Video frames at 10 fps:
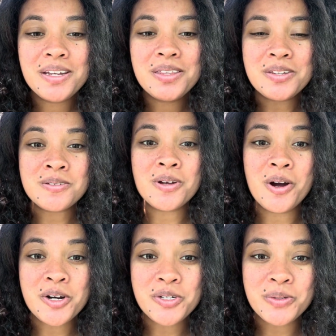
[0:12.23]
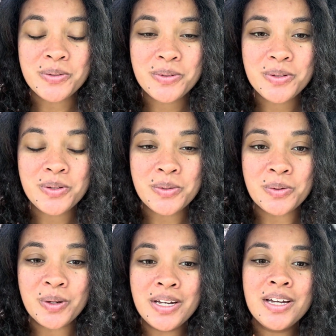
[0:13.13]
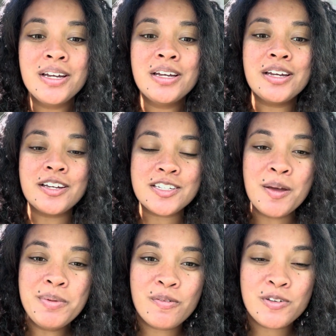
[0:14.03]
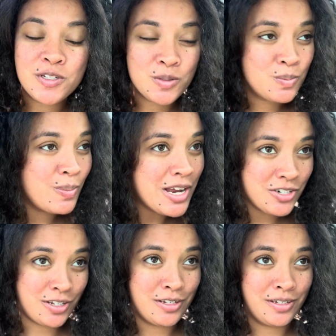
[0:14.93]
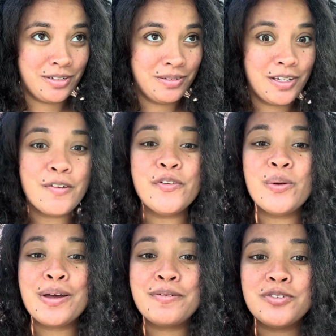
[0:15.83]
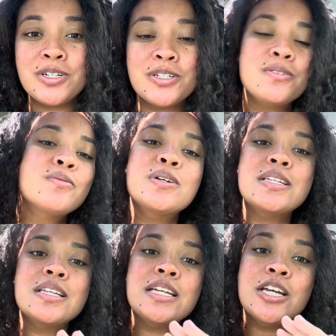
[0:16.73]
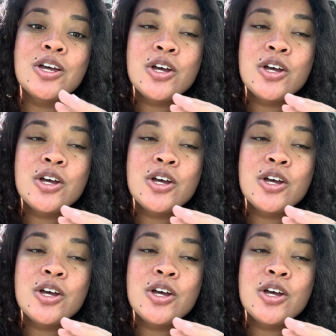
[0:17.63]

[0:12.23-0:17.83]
This is a hard truth to accept, especially if you have just recently